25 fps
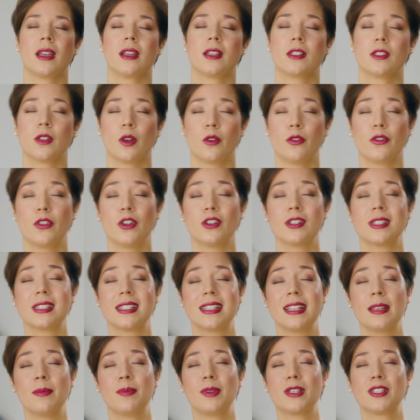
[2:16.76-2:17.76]
So if your
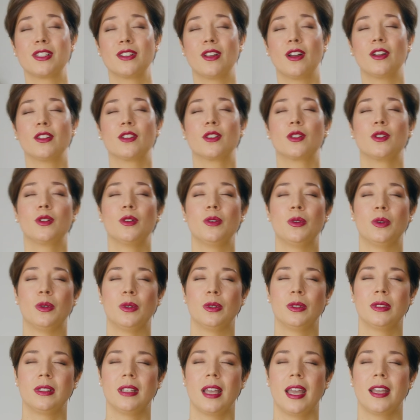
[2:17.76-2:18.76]
sleep is not
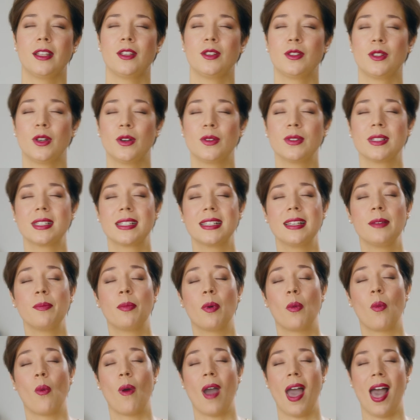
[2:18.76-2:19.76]
good and you don't sleep
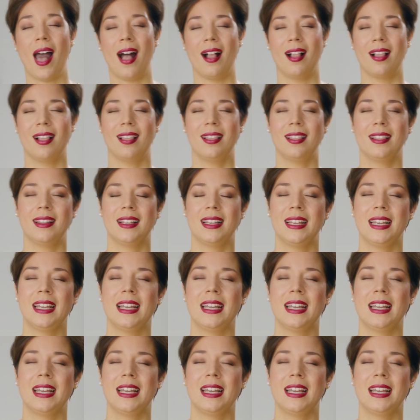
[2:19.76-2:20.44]
well,